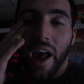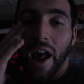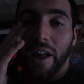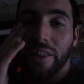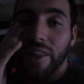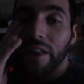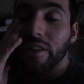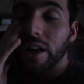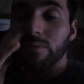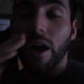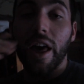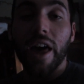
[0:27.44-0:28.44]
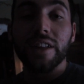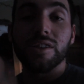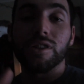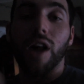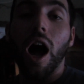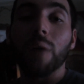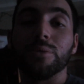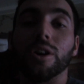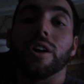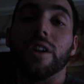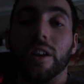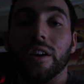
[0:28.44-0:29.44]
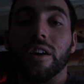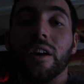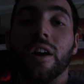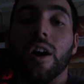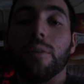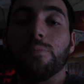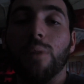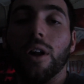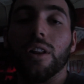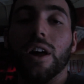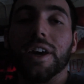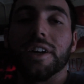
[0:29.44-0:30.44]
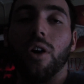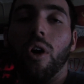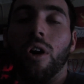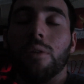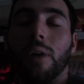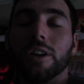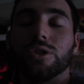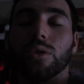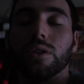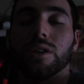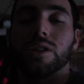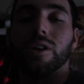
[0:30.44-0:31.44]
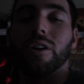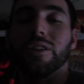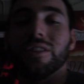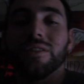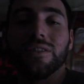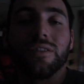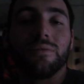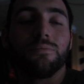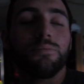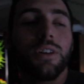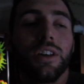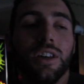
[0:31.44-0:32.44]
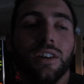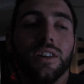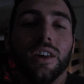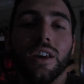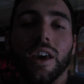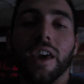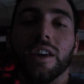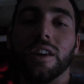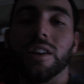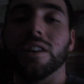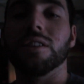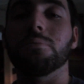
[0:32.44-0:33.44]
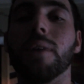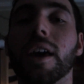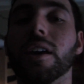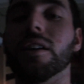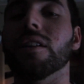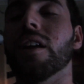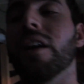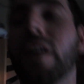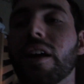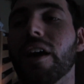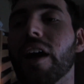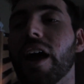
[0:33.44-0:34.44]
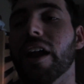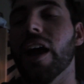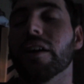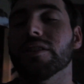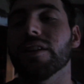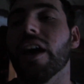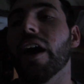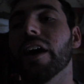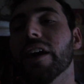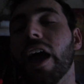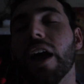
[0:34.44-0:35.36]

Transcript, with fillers: And then, like, my head stopped hurting. But, like, all my joints started being achy and in pain. And now today,